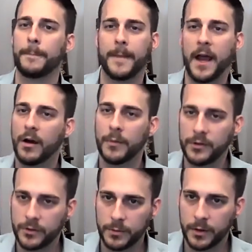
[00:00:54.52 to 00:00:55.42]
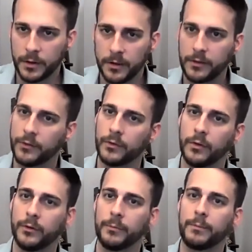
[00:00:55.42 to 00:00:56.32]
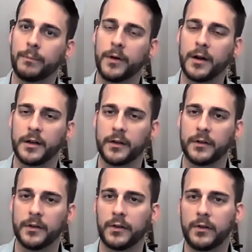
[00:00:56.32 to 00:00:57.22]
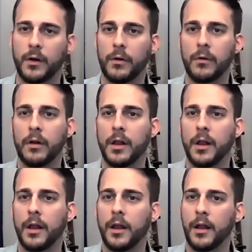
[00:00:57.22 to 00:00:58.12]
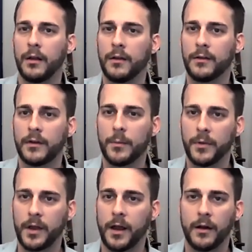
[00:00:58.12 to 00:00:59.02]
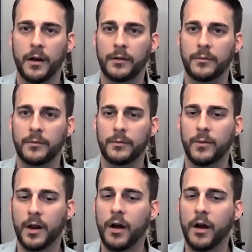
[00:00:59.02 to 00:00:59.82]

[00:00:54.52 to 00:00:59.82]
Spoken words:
how much do we look at those old products? And so something I in